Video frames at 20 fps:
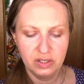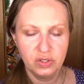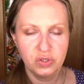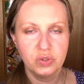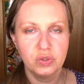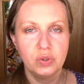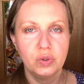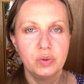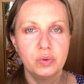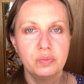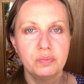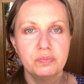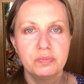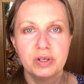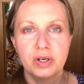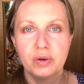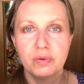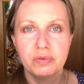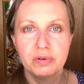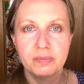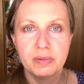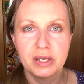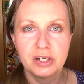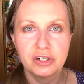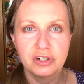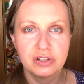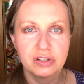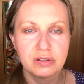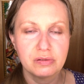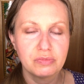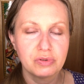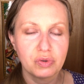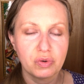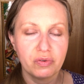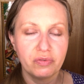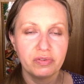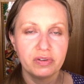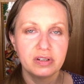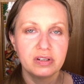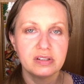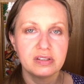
So, imagine some sort of